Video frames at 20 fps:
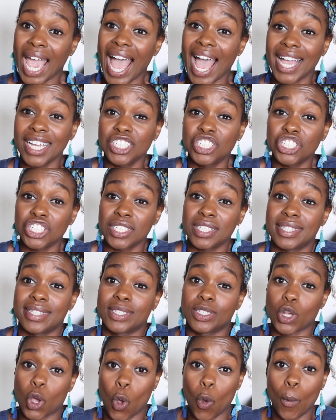I
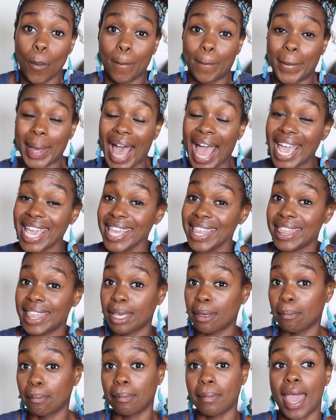just don't buy
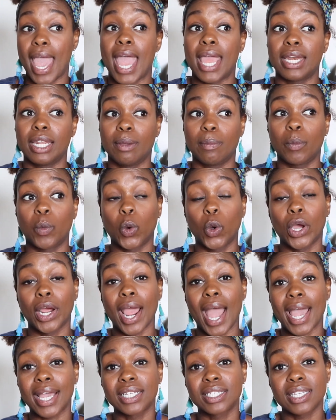them
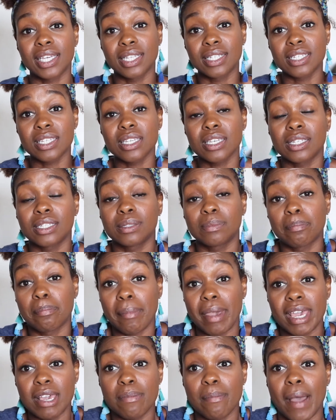anymore. I tend to
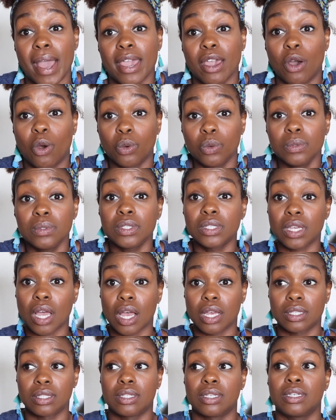make my own
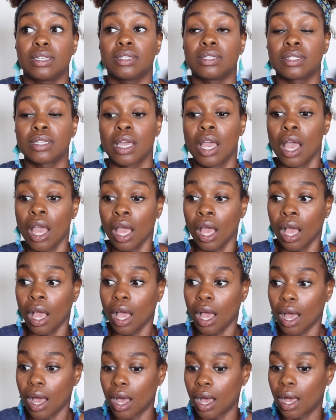sauces,
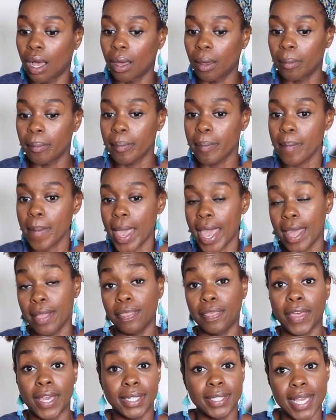and
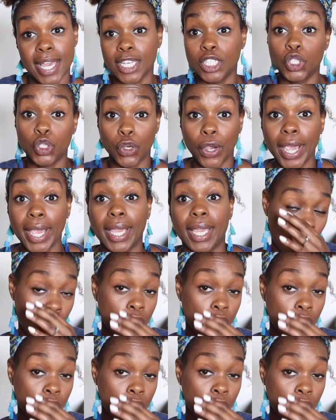they taste great.